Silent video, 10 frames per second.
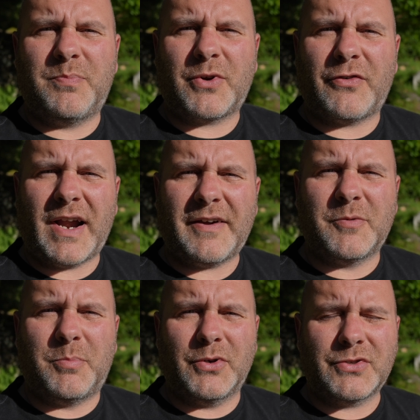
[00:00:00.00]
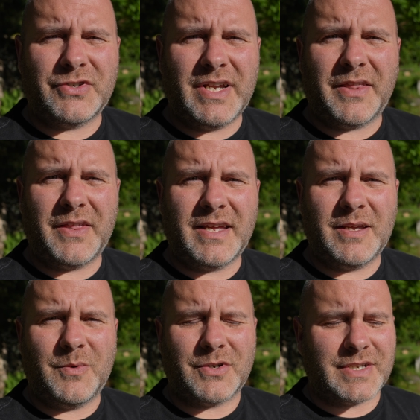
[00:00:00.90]
Craft Butchery, I think
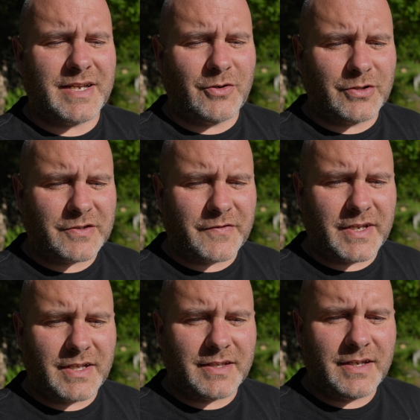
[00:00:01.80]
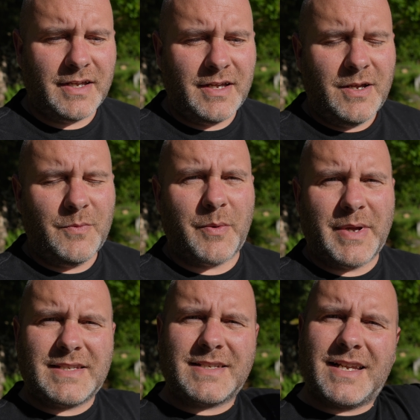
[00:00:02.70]
it was, near Huddersfield. We
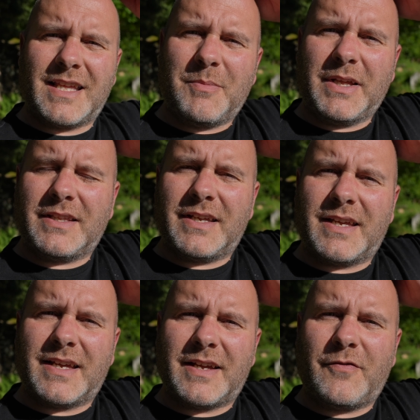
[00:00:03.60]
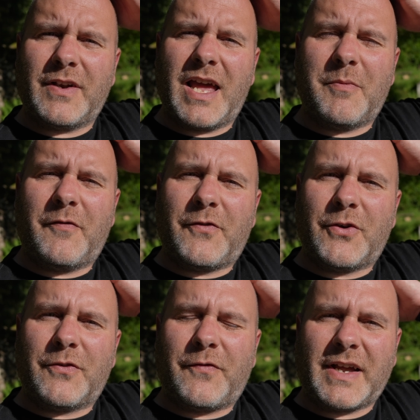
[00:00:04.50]
went to see them at the Flaming
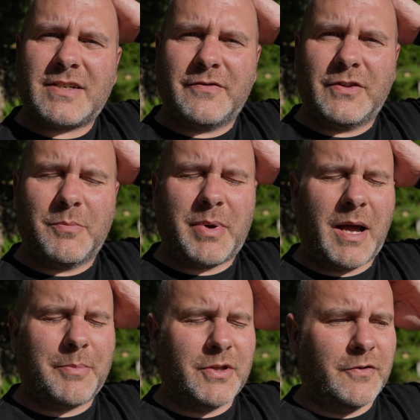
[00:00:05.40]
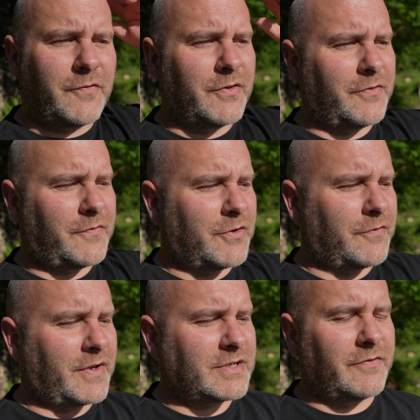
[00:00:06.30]
Food Festival, the barbecue food
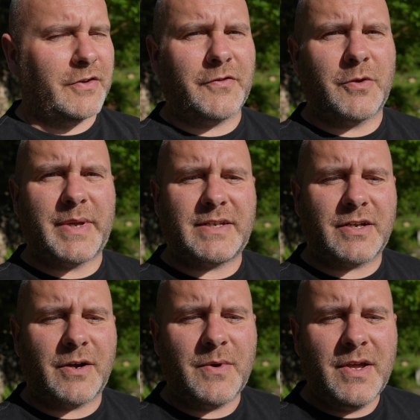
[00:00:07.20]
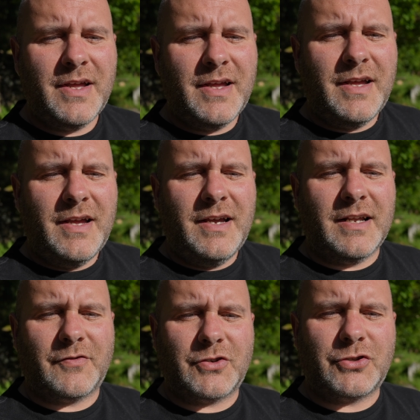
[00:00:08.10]
festival a few weeks ago. And
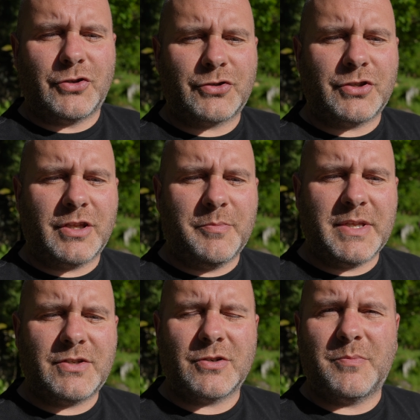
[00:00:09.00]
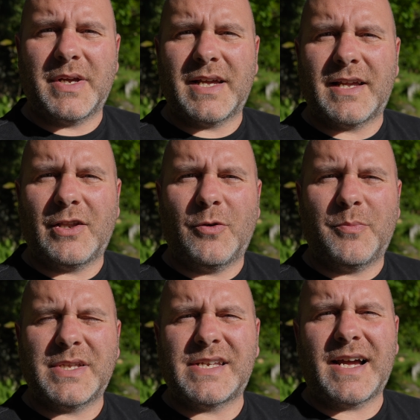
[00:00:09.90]
I've just dusted them in some
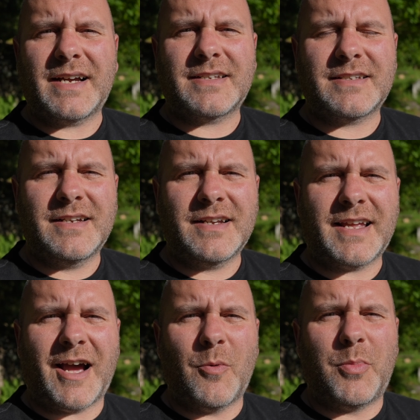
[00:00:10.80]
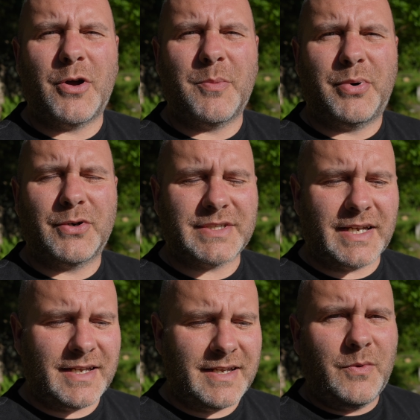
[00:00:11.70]
Lumberjacks cowboy
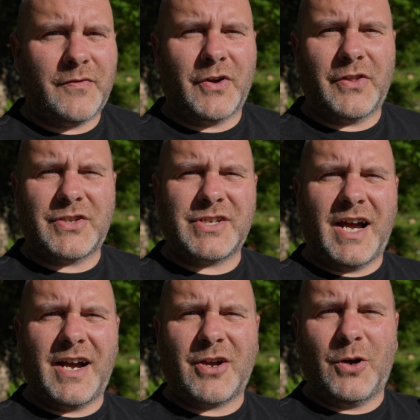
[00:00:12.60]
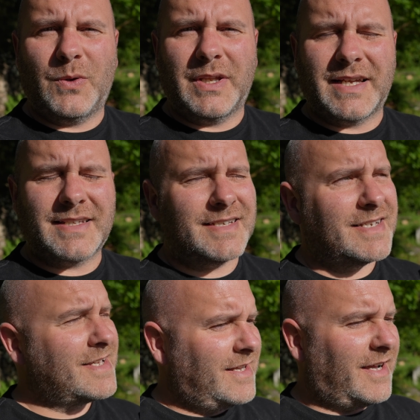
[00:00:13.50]
butter. We've got the charcoal lit.
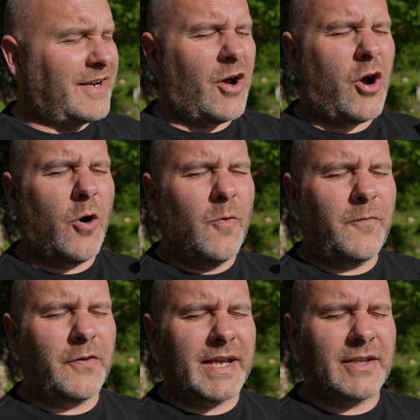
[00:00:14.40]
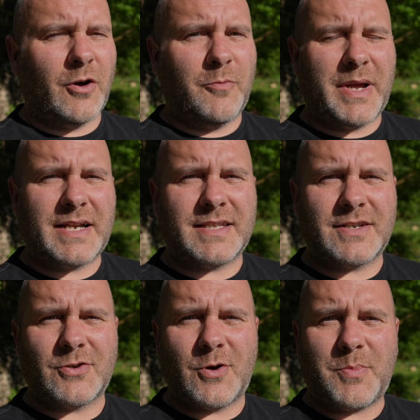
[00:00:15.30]
And hopefully I don't mess
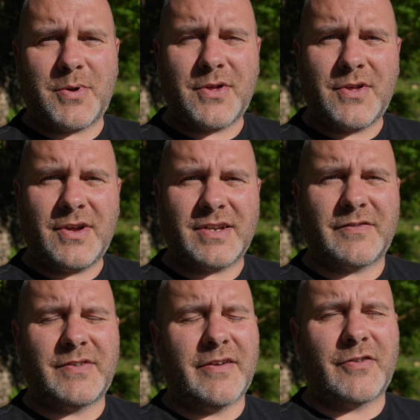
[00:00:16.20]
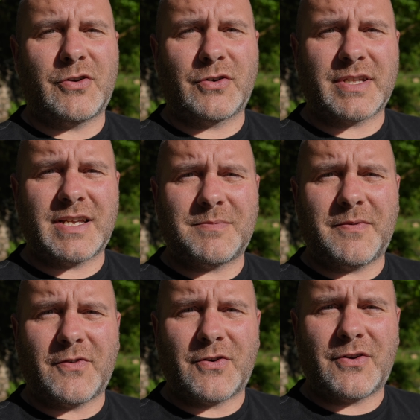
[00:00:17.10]
this up because I've never cooked these
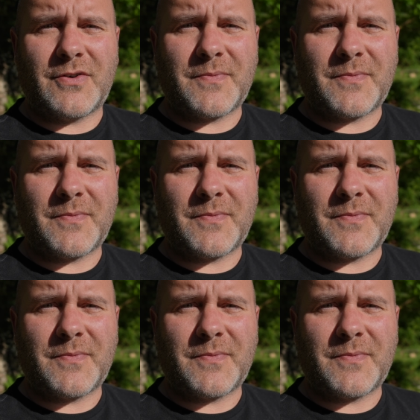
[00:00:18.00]
before.